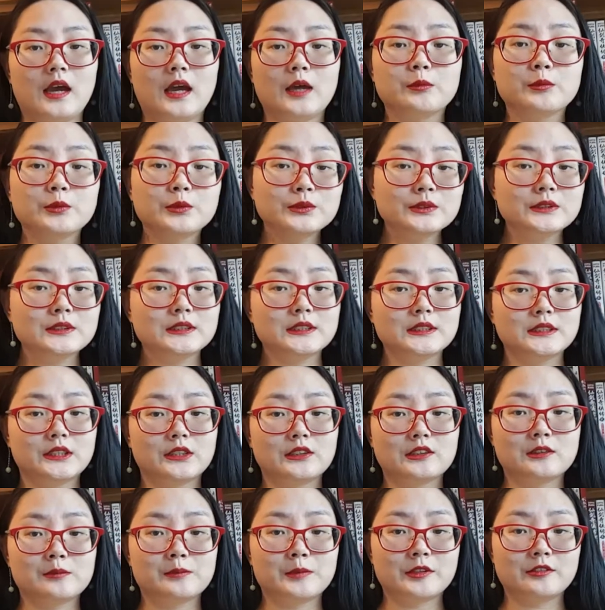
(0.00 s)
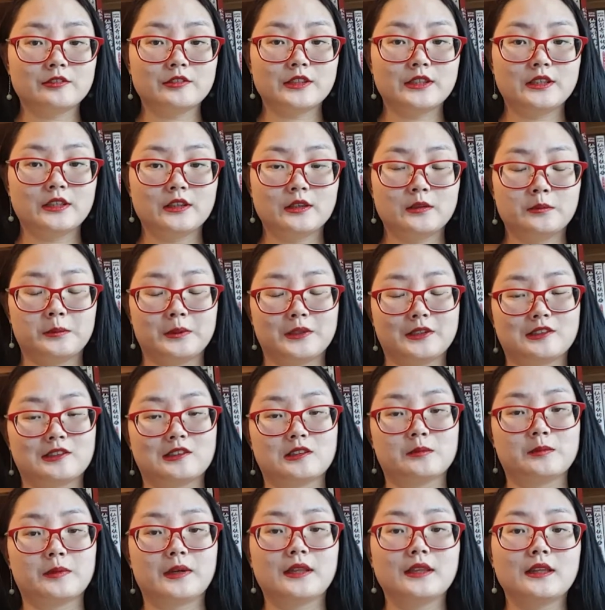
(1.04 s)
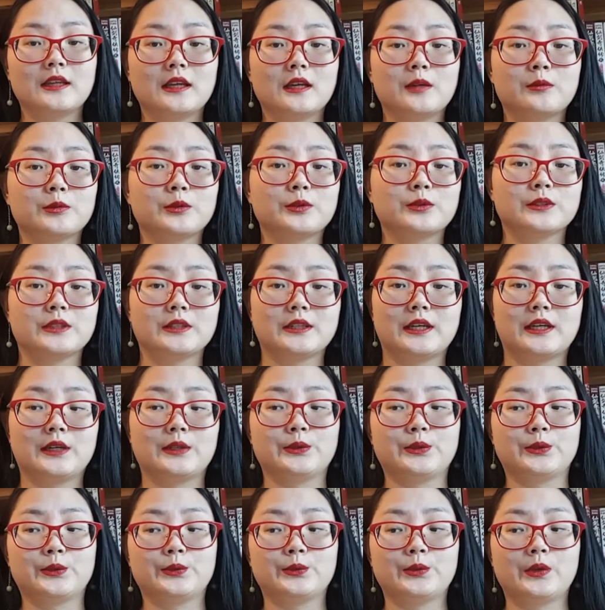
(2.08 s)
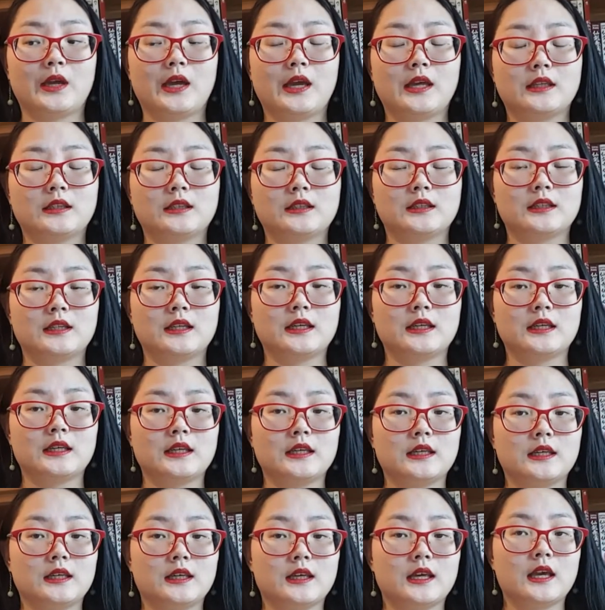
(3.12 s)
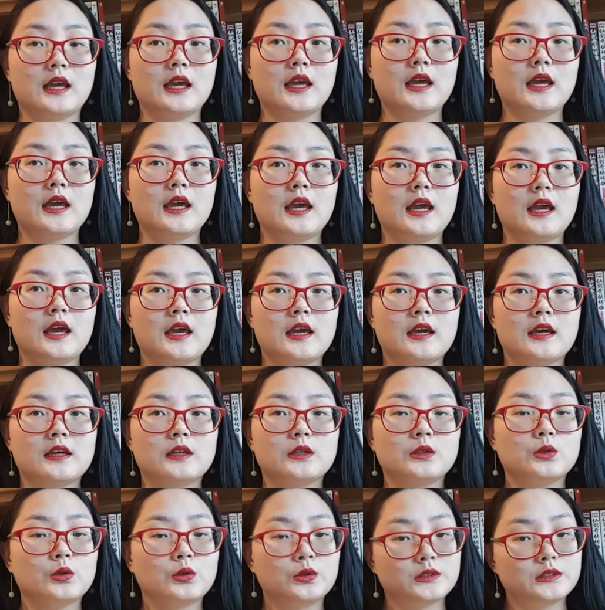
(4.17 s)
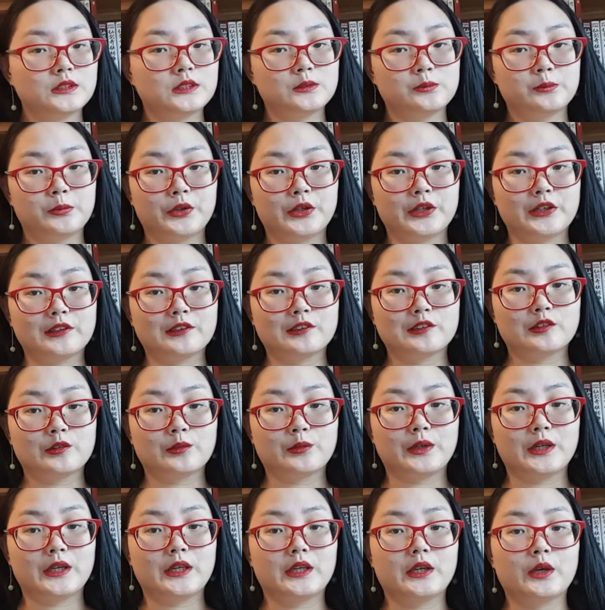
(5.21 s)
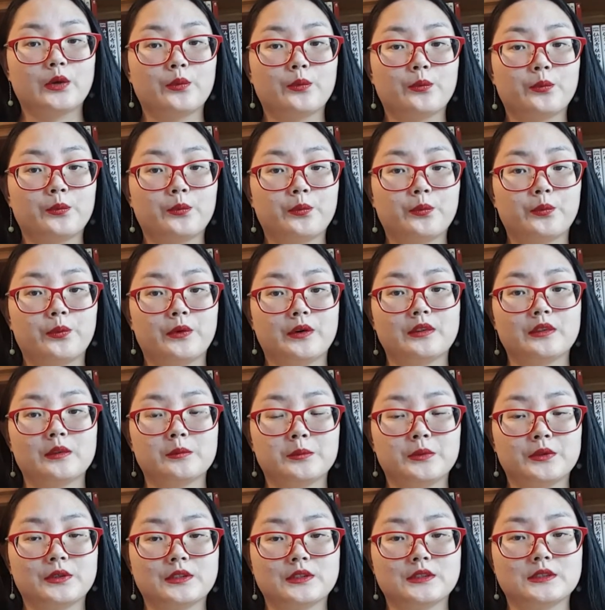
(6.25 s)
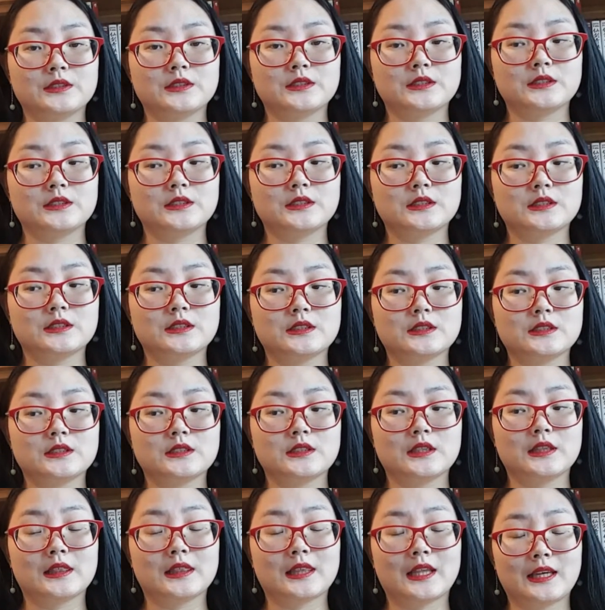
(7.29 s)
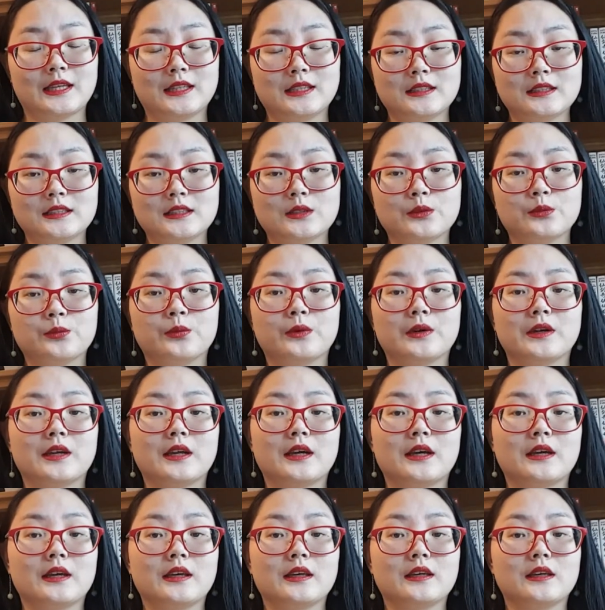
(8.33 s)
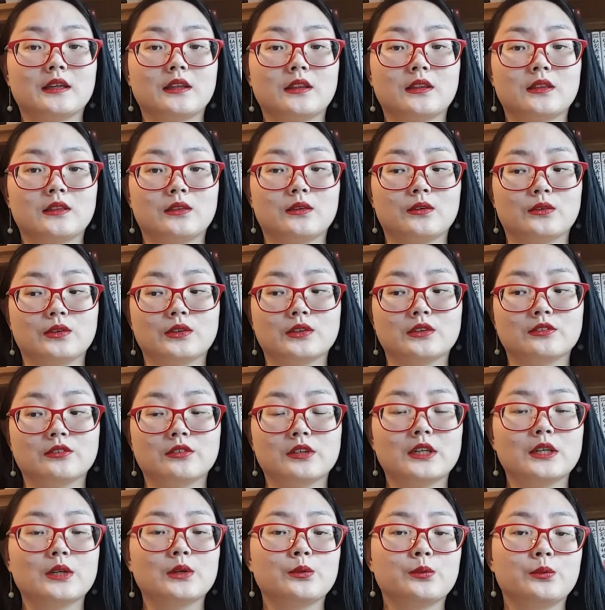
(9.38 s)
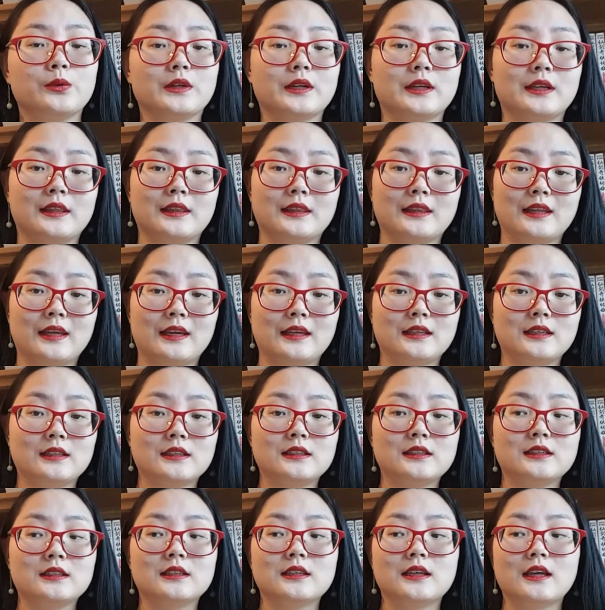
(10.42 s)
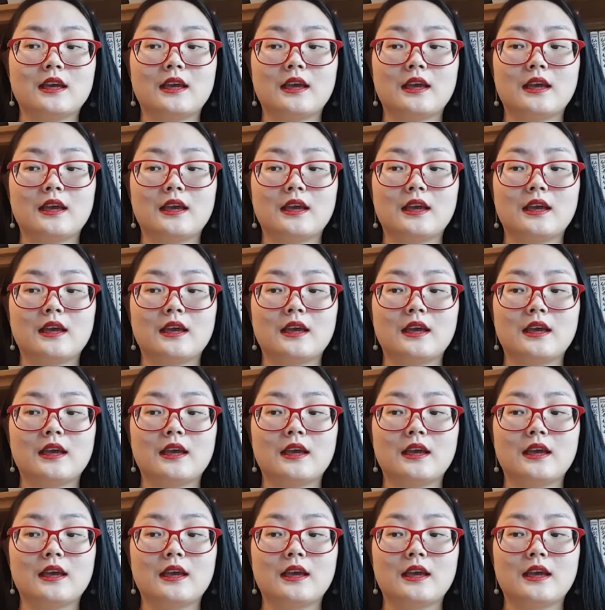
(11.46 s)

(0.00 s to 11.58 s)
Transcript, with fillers: I'm going to start by reading the blurb and then I'm going to tell you in a non-spoiler way what the book is like, what I thought of it, what I liked,